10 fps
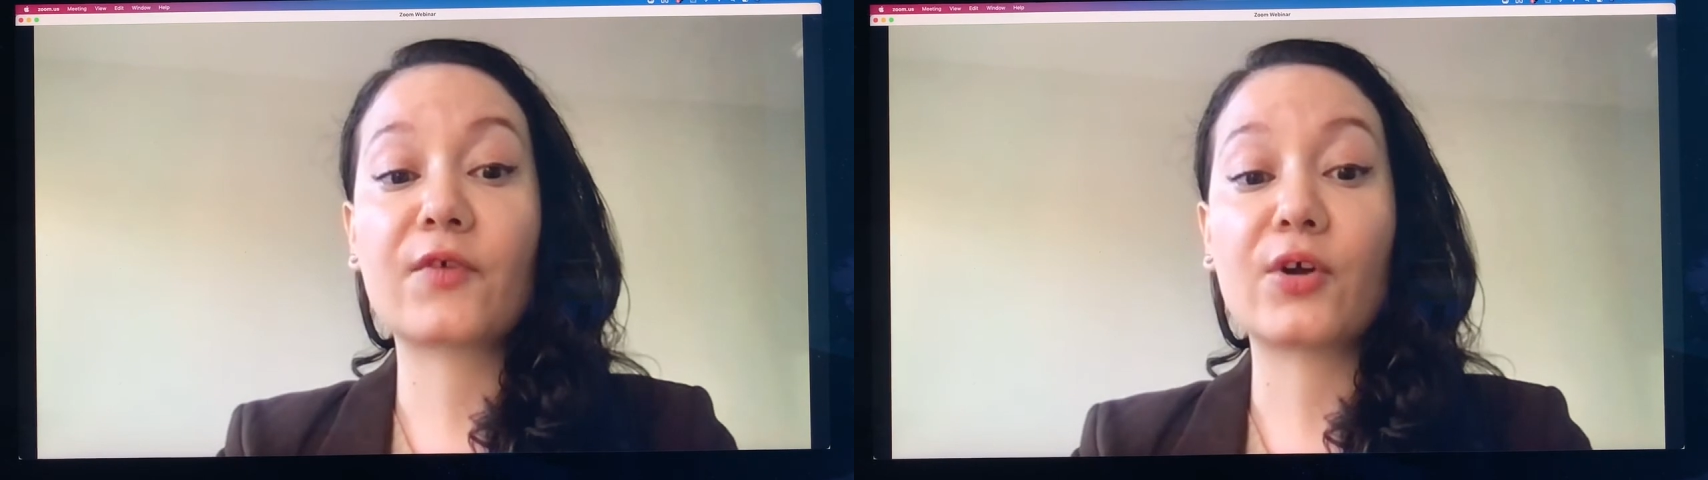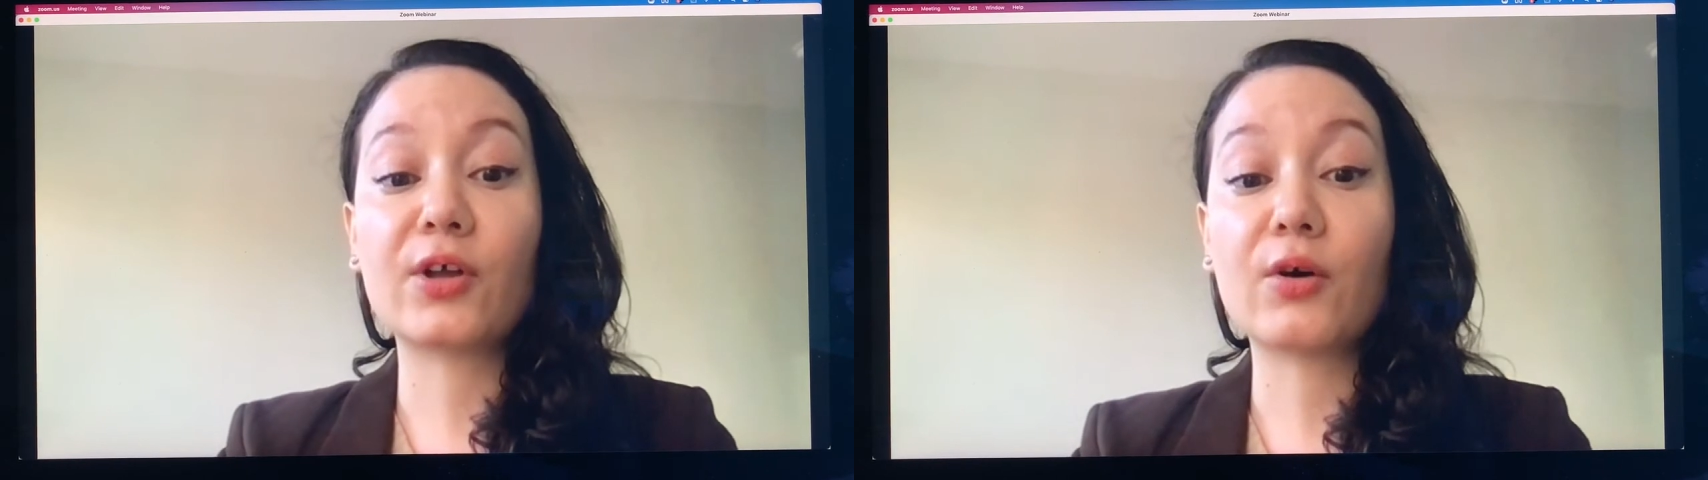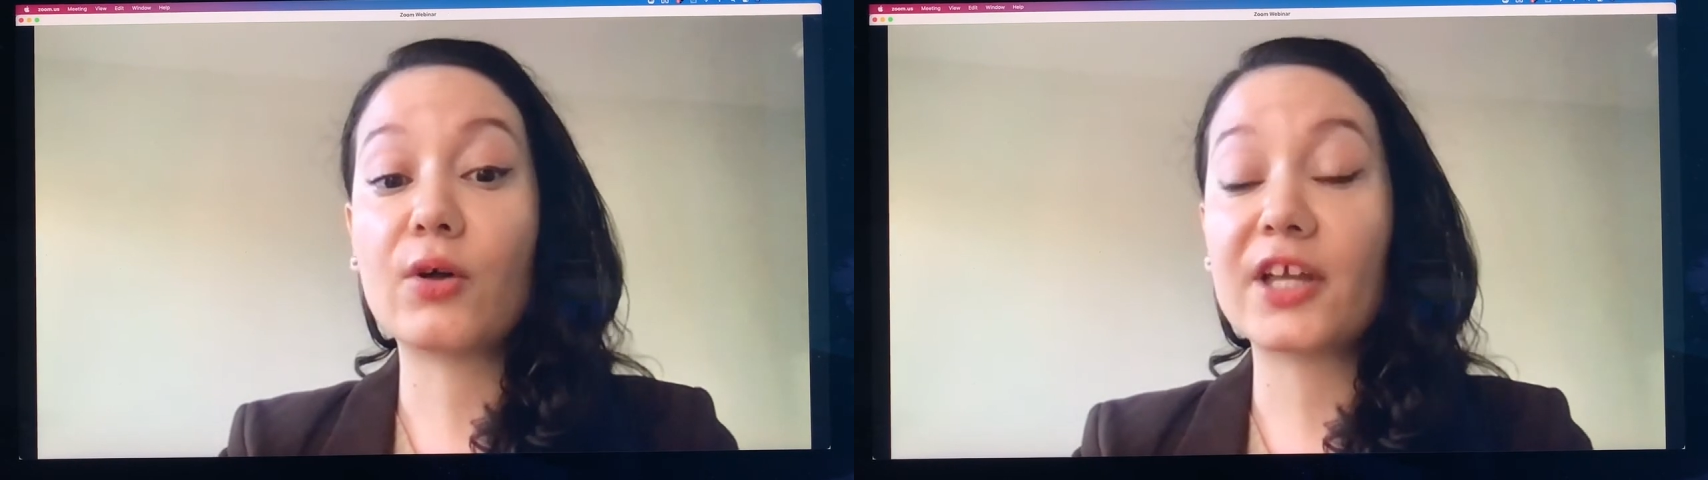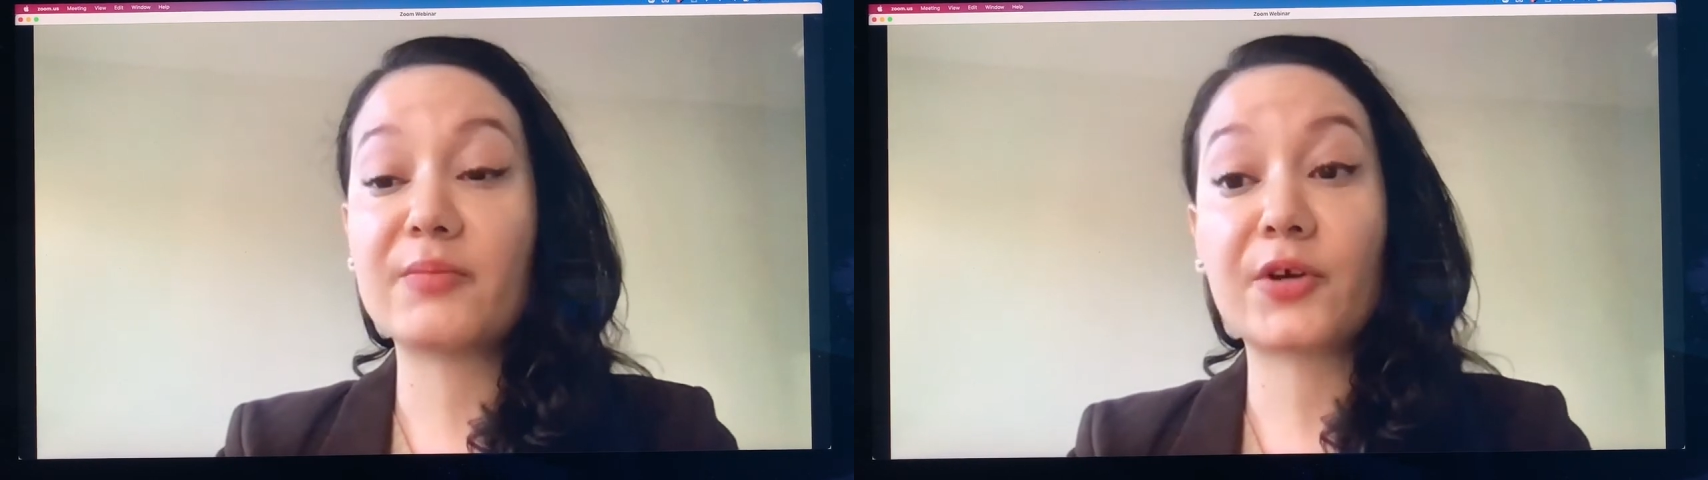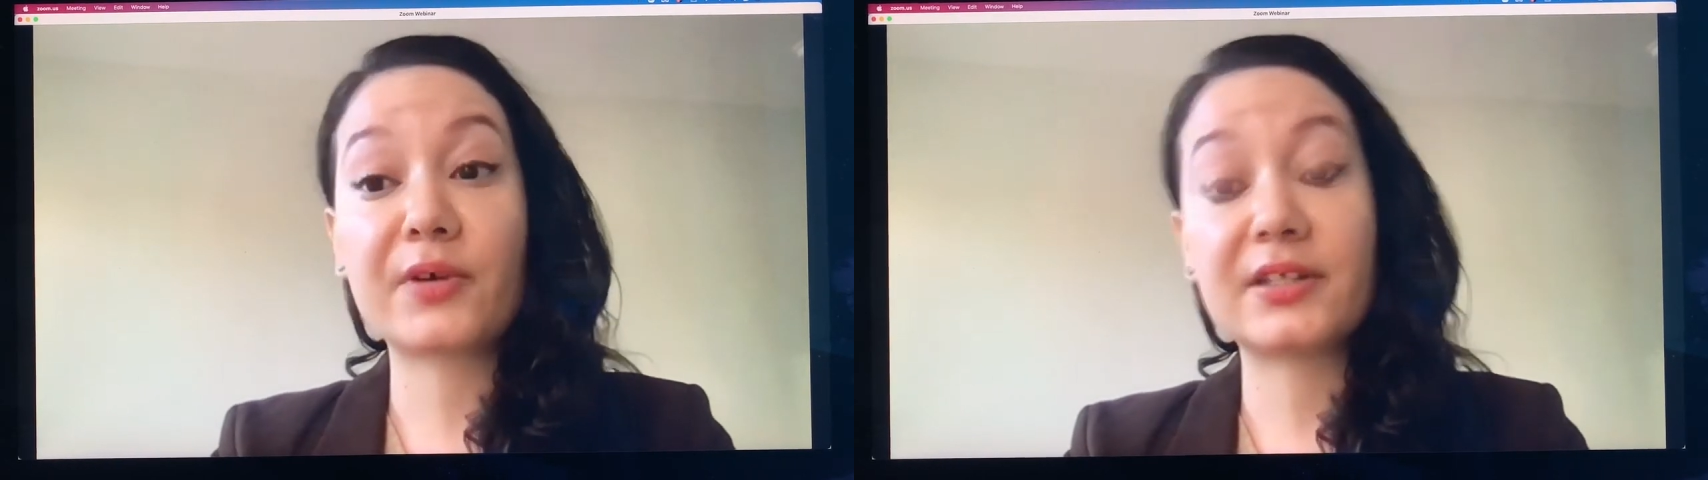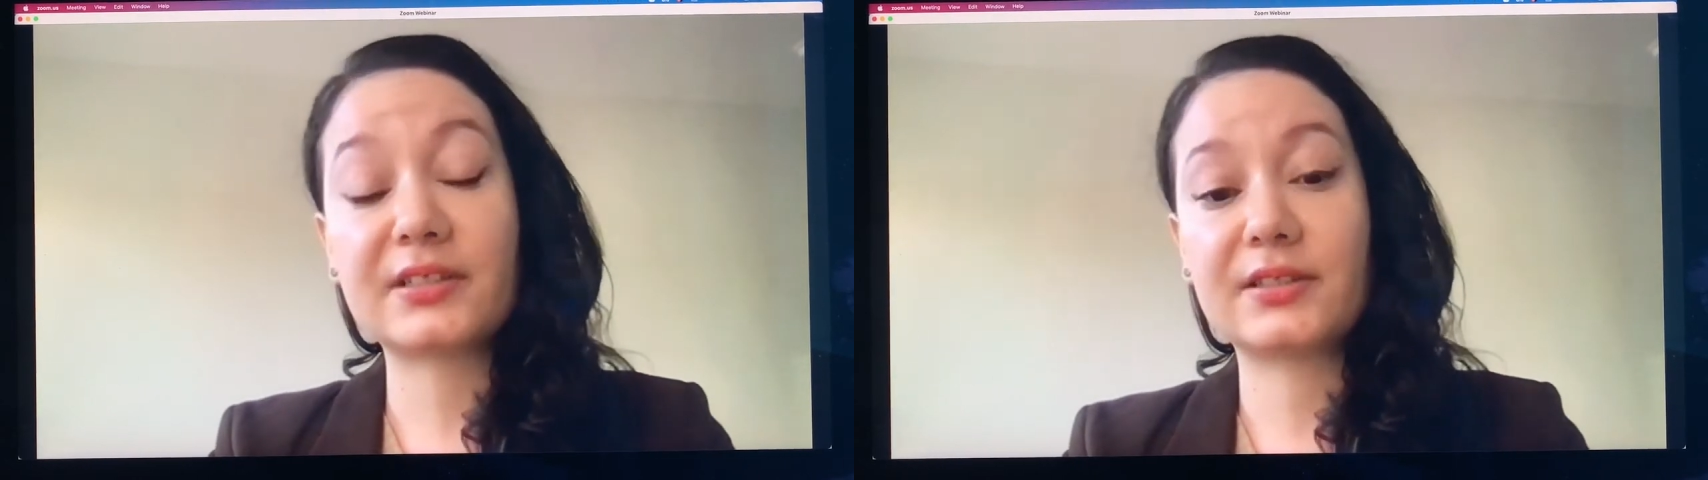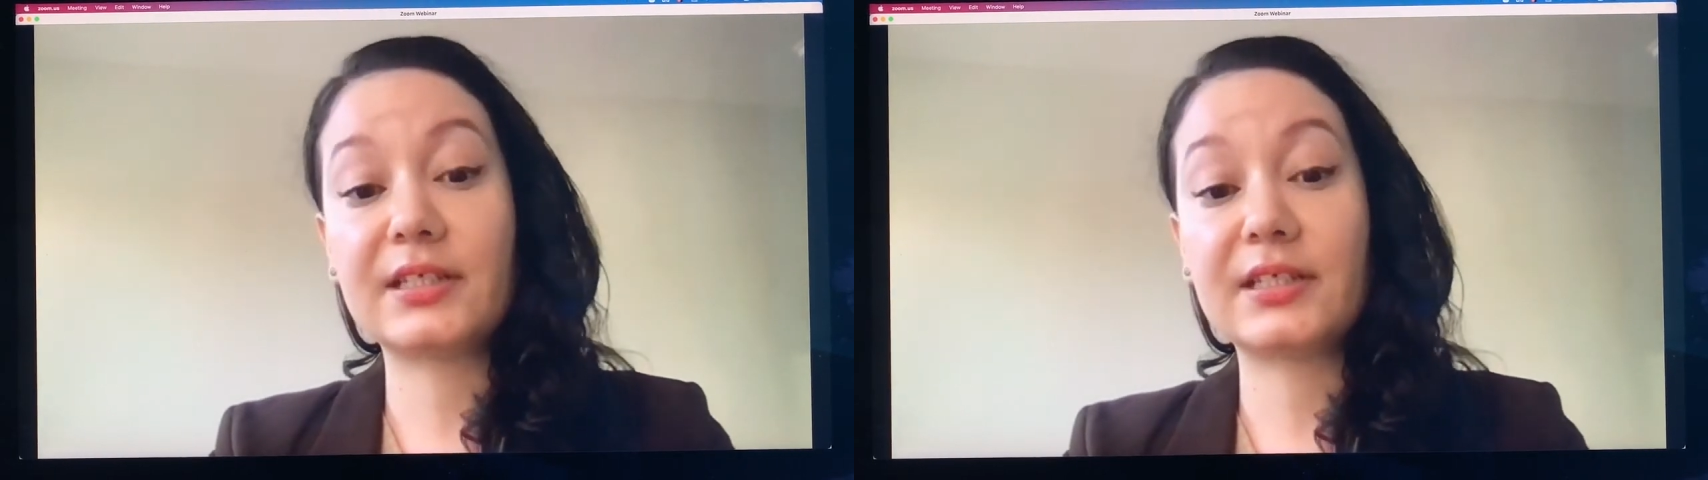for all immigrant